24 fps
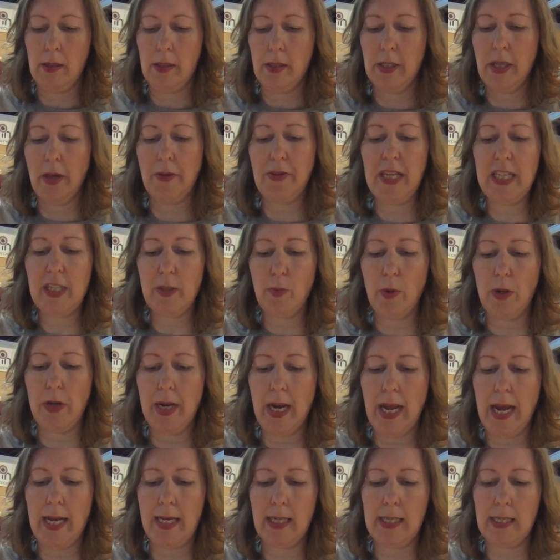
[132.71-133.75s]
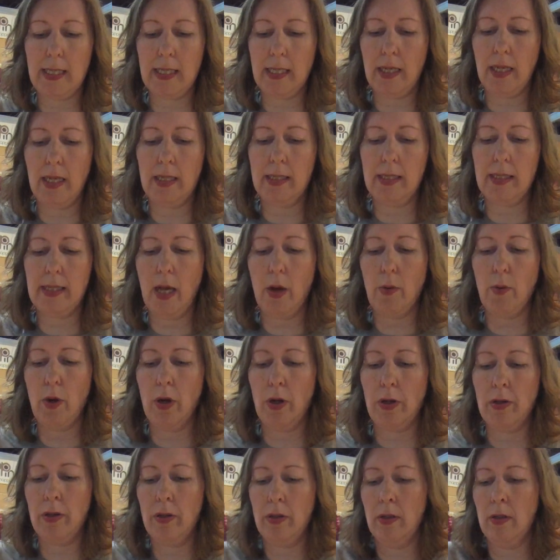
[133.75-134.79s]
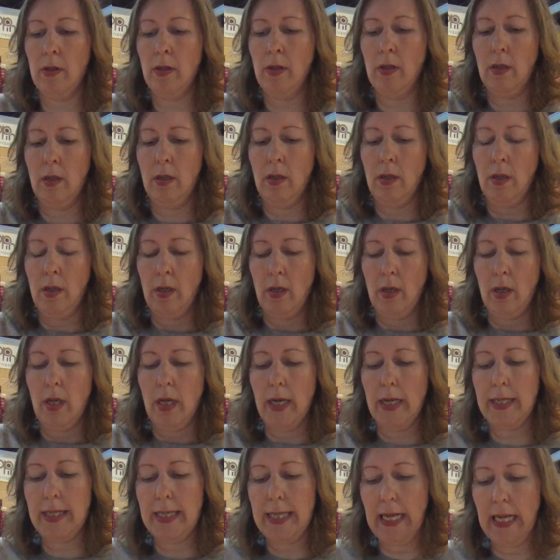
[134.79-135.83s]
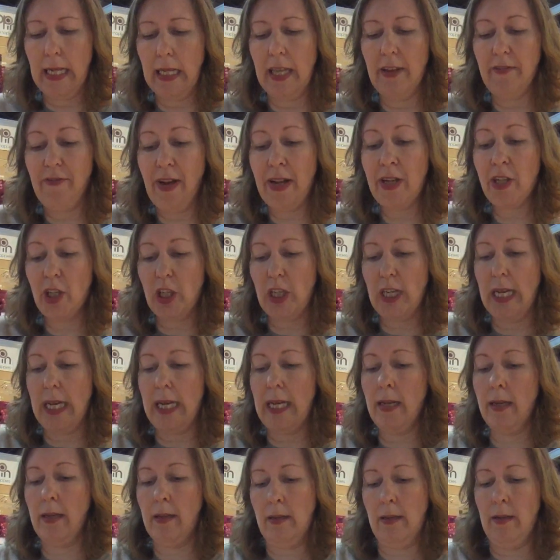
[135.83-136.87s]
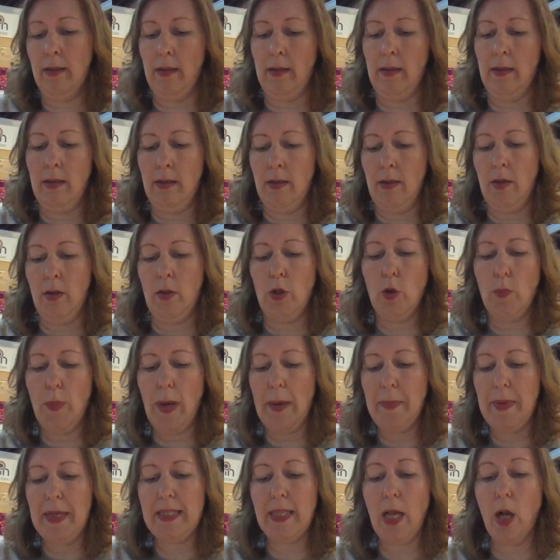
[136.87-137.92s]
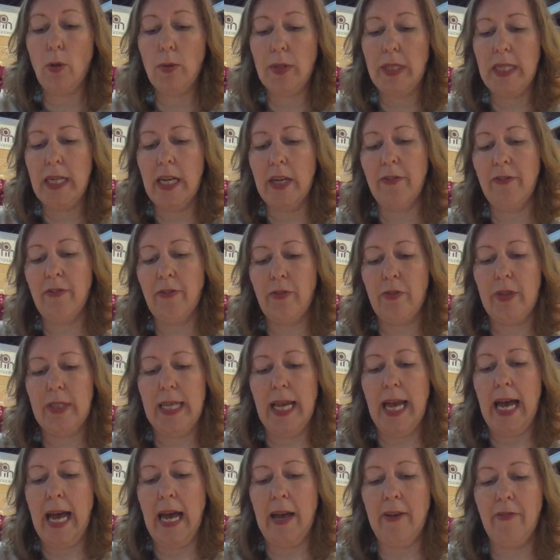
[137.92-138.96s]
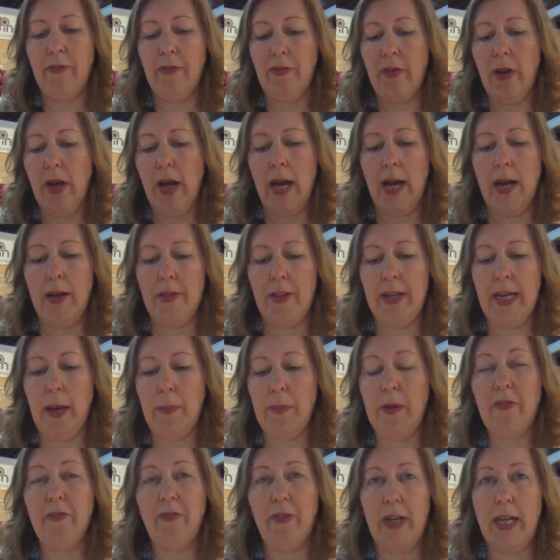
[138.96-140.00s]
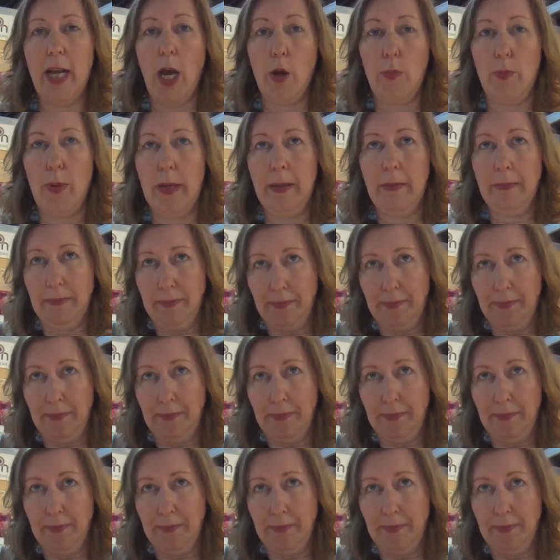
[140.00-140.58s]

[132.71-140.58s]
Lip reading: So this one next, and so on, until eventually your baby's old enough to have the nappy fully open.